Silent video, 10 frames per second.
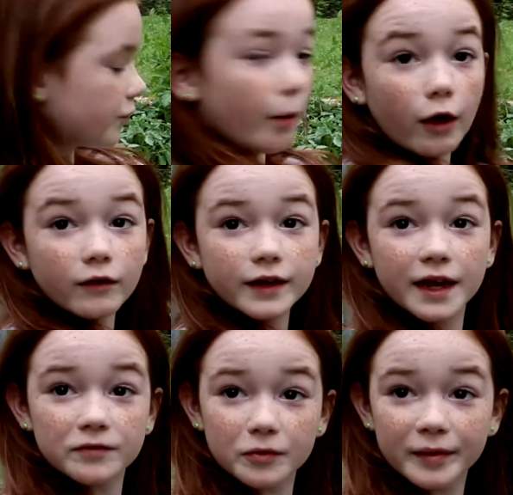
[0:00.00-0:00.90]
Pollen
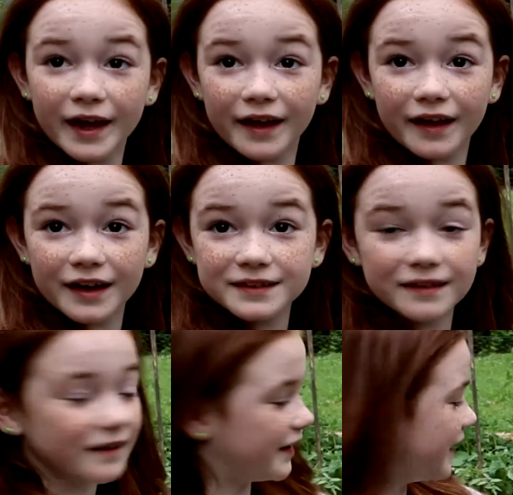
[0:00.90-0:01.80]
came from that. I
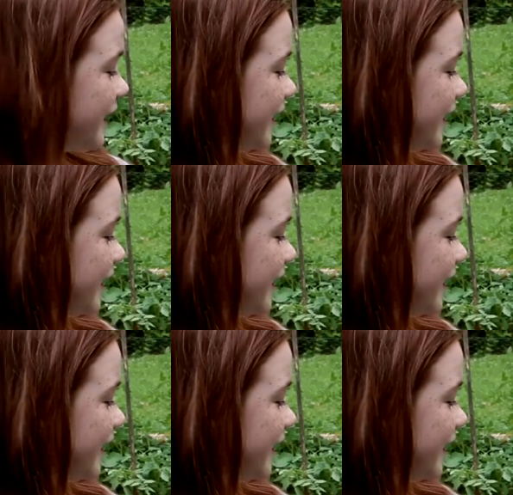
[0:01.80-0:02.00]
saw it.